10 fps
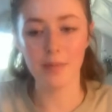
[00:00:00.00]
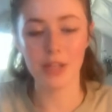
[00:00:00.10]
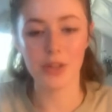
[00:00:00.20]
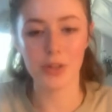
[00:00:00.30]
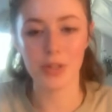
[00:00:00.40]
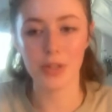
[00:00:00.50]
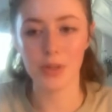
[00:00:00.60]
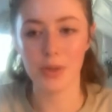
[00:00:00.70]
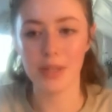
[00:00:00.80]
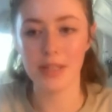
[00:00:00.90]
teachers and
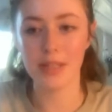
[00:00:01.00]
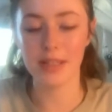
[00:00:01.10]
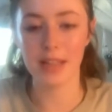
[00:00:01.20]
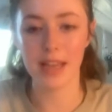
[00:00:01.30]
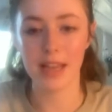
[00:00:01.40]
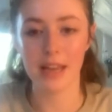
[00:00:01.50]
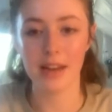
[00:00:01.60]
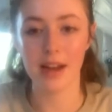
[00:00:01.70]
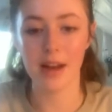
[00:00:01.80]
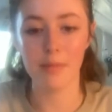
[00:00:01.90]
students
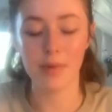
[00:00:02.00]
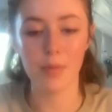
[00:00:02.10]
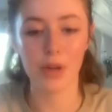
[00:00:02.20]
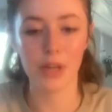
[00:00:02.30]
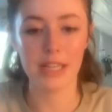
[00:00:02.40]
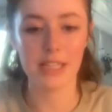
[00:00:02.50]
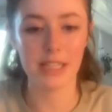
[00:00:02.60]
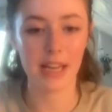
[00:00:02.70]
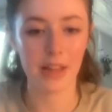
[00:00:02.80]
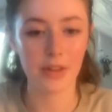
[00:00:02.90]
can be working
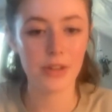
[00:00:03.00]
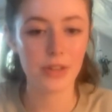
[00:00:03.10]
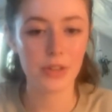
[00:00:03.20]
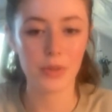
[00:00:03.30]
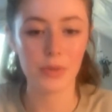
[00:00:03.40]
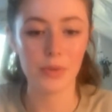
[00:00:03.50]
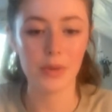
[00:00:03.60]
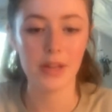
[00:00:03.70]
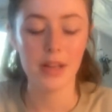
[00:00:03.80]
together to